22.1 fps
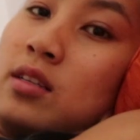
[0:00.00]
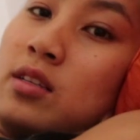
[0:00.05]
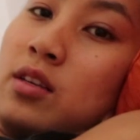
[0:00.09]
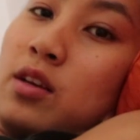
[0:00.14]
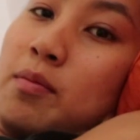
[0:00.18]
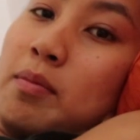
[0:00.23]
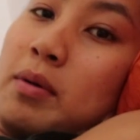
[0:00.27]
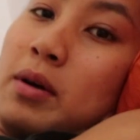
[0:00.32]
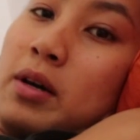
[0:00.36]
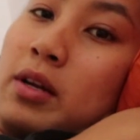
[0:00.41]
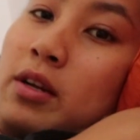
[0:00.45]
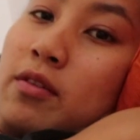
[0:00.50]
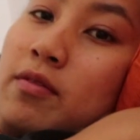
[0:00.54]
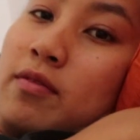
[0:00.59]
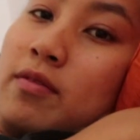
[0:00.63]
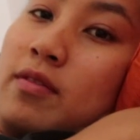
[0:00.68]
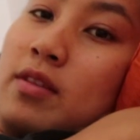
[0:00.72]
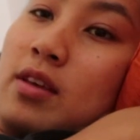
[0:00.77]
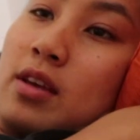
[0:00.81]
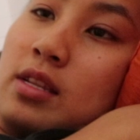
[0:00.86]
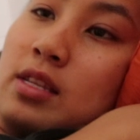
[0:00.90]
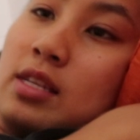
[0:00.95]
so part
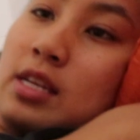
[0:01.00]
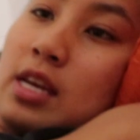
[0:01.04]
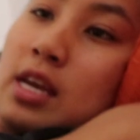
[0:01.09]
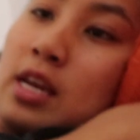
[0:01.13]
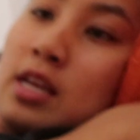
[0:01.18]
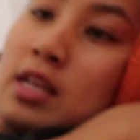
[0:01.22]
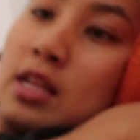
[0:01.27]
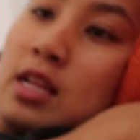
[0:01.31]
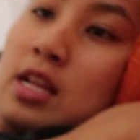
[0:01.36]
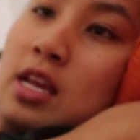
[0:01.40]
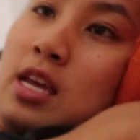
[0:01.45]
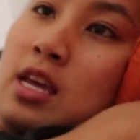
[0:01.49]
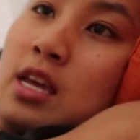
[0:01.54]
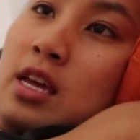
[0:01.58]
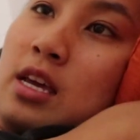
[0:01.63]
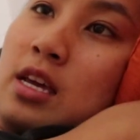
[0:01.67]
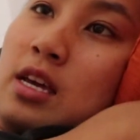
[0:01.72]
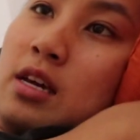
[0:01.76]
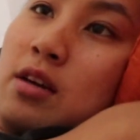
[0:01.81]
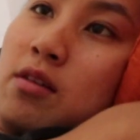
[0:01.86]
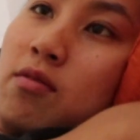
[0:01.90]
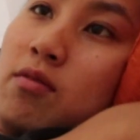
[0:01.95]
of the
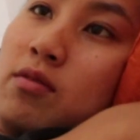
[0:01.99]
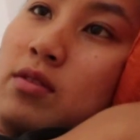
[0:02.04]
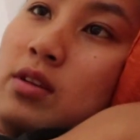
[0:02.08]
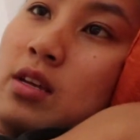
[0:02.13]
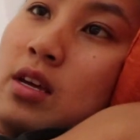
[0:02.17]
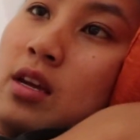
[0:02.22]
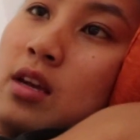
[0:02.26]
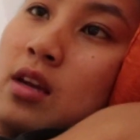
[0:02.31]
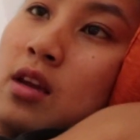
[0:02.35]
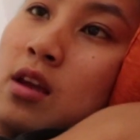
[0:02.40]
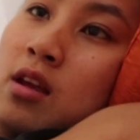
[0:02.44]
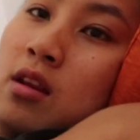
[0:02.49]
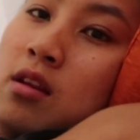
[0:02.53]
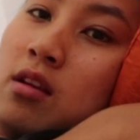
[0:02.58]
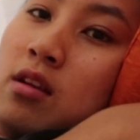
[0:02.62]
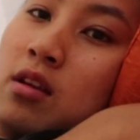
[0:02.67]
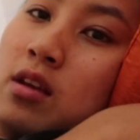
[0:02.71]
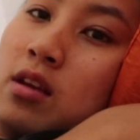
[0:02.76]
daily routine